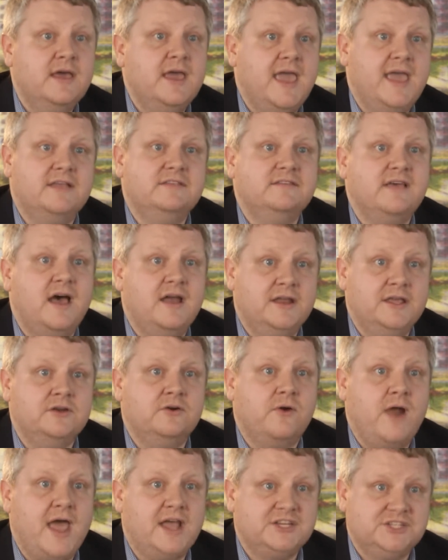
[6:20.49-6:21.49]
hands-on
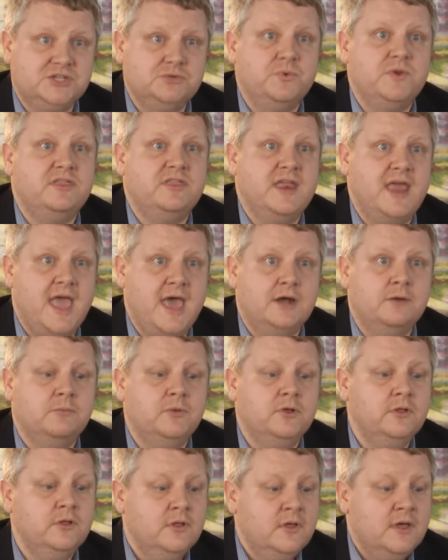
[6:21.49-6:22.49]
interaction with an
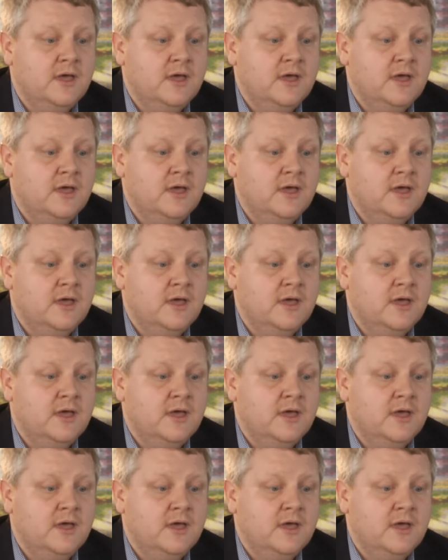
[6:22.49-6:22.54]
animal,